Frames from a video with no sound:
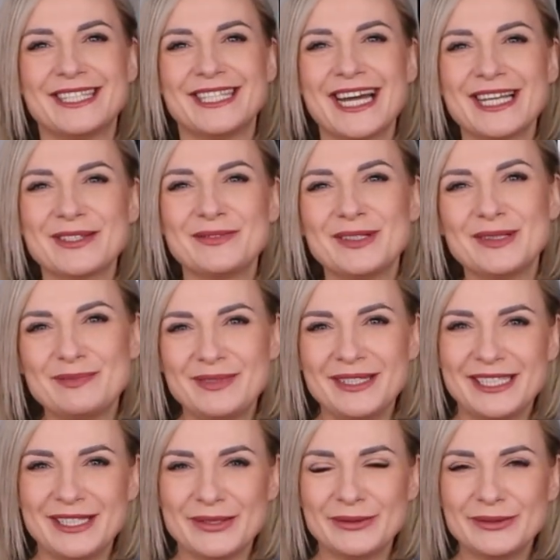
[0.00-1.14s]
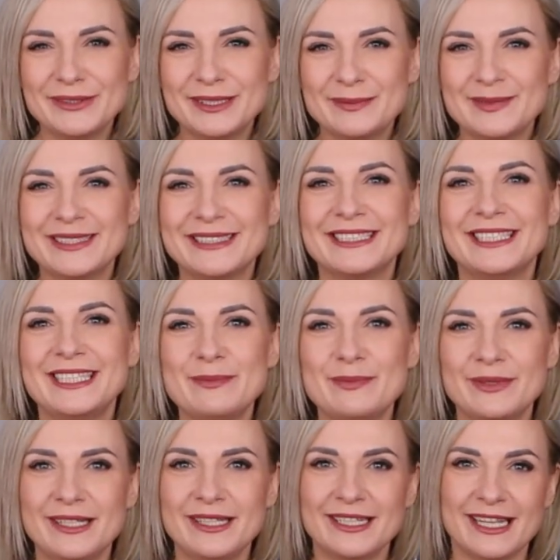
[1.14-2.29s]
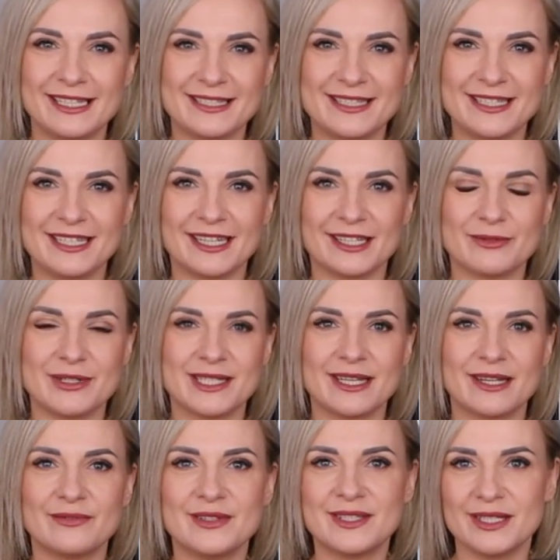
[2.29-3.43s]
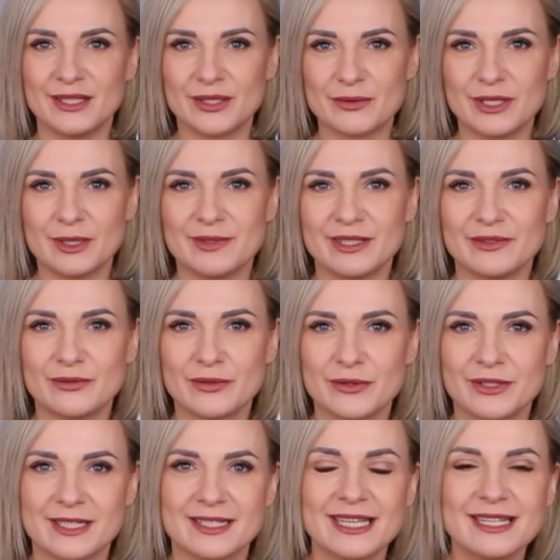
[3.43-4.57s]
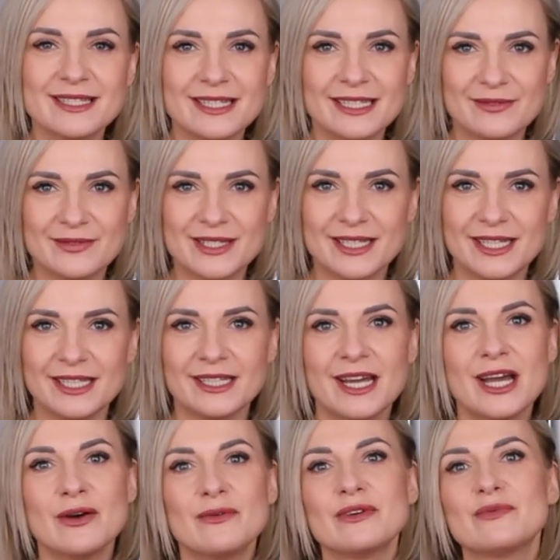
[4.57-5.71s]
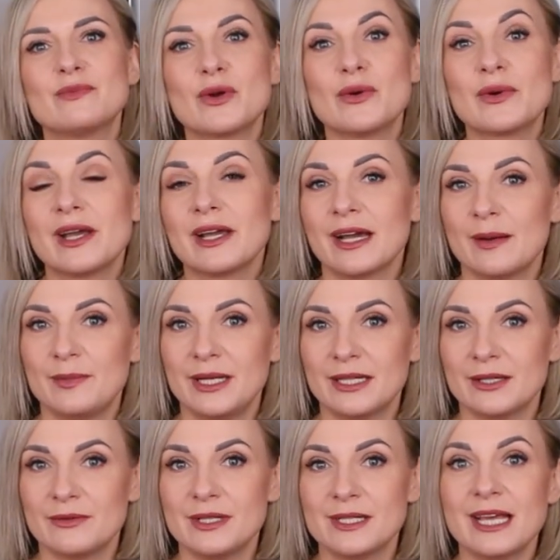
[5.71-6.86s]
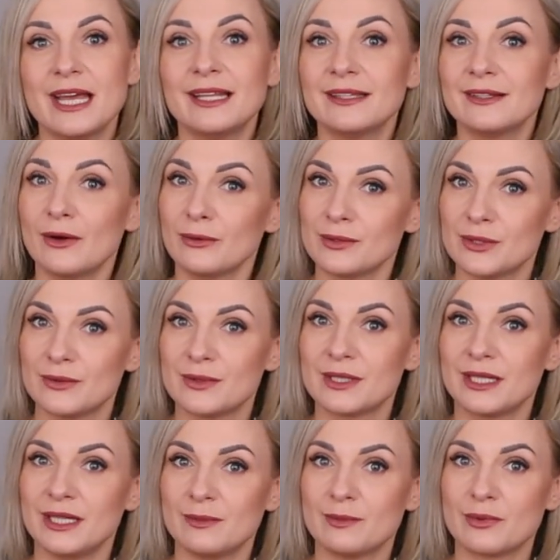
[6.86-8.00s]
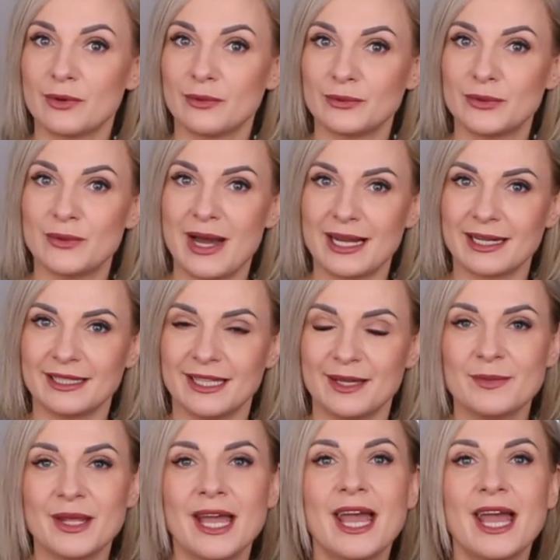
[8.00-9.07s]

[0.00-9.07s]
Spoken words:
That will be the ultimate deeply cleansing and resurfacing treatment for the sensitive skin with broken capillaries and also skin prone to acne.